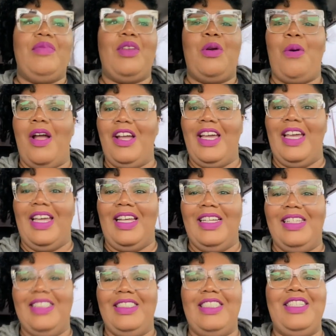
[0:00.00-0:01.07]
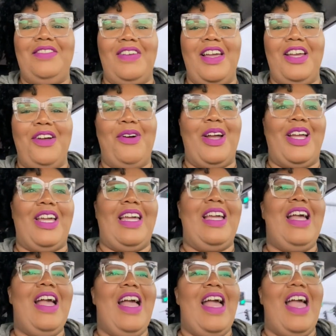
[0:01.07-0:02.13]
quirky. She's very quirky,
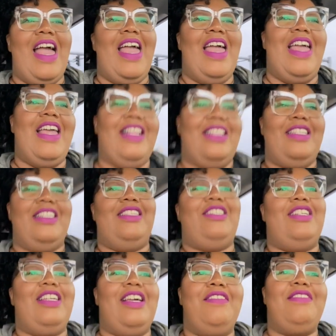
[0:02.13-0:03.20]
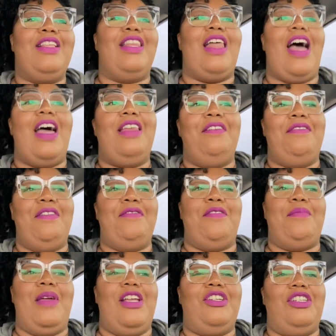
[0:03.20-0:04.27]
and she gives a lot of
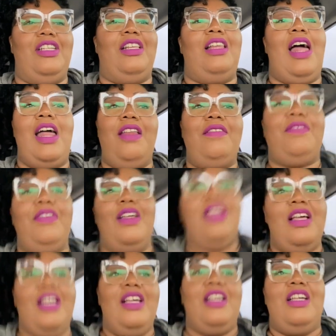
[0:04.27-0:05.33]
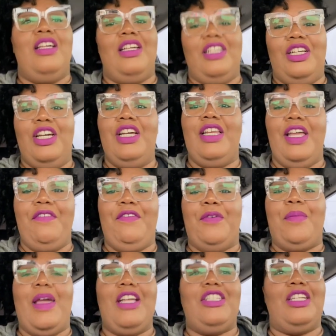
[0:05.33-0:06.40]
information, a lot of good
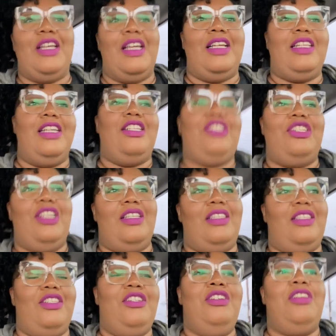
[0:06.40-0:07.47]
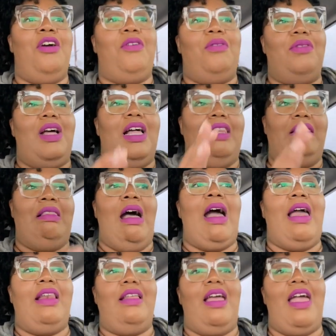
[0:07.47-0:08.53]
information. It's just, a
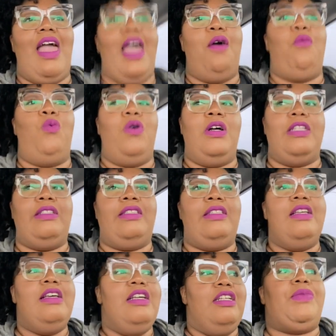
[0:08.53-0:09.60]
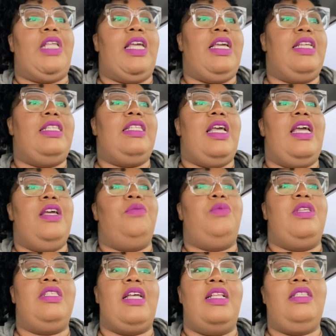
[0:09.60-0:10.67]
lot at once. Like I said,
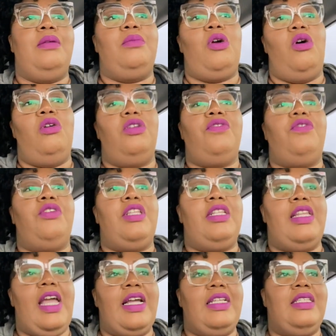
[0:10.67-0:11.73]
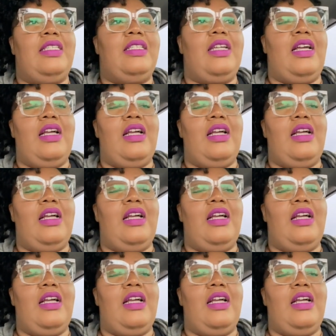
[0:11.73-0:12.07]
we set some goals for the next